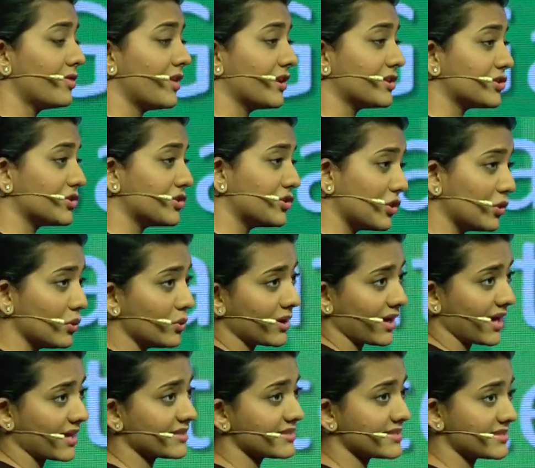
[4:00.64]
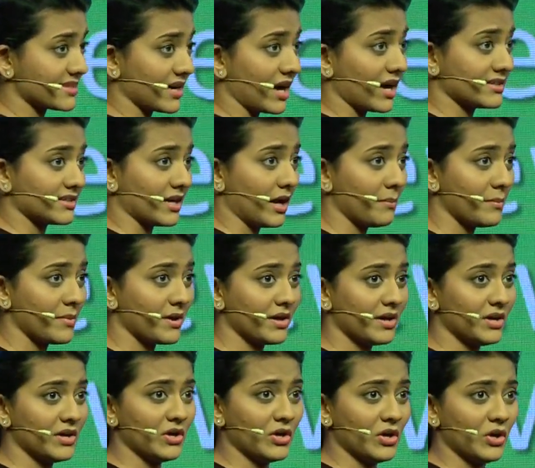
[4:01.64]
that you can start up
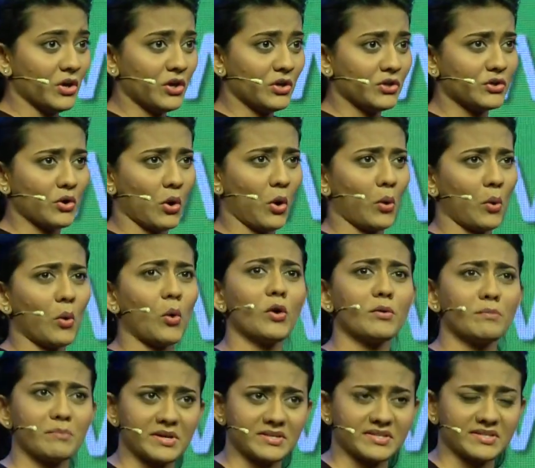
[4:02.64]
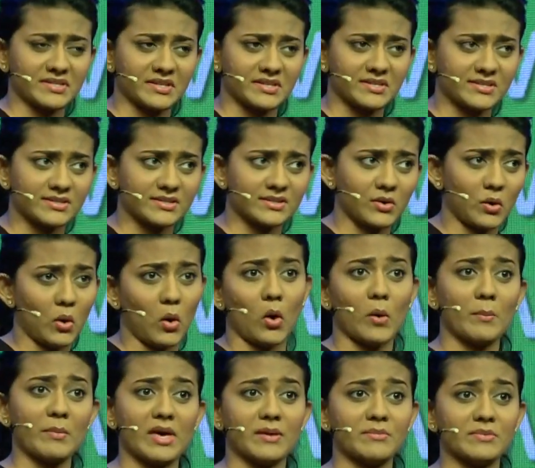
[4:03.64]
your own business
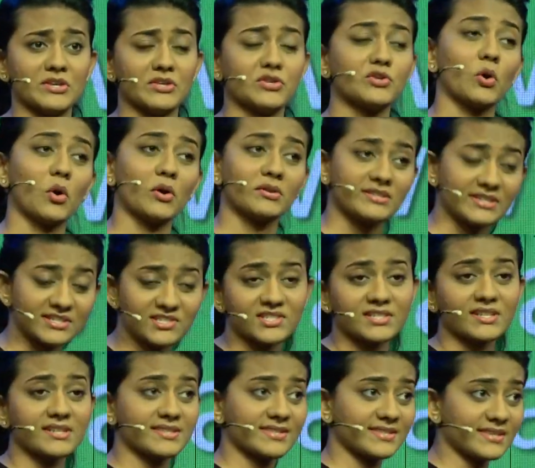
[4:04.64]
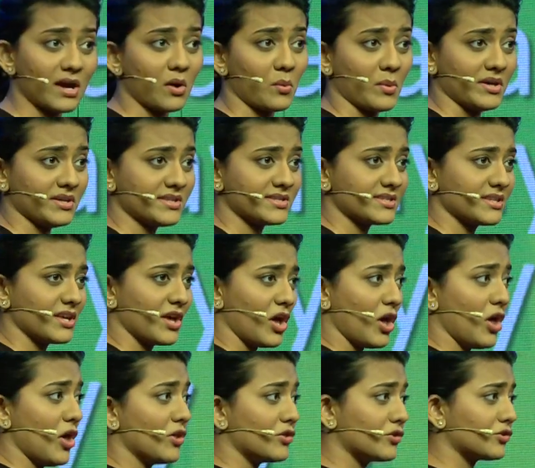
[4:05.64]
or maybe your digital service
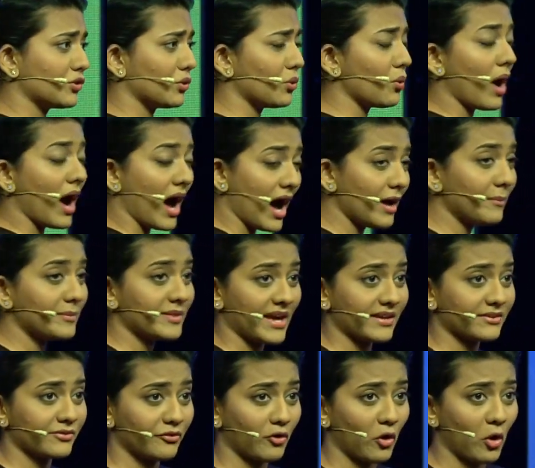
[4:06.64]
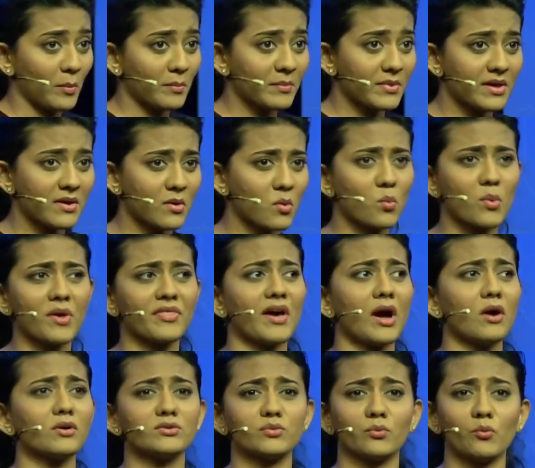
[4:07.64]
through our platform
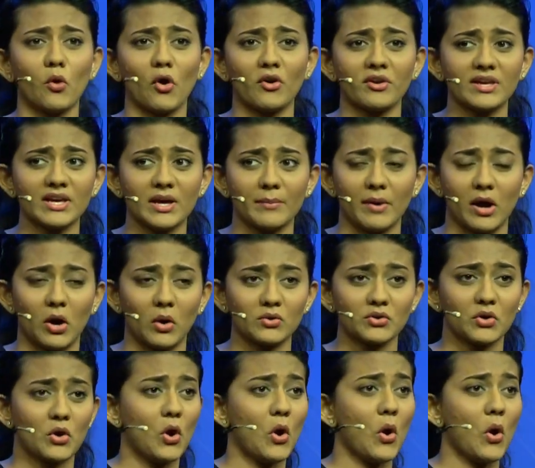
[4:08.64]
without worrying about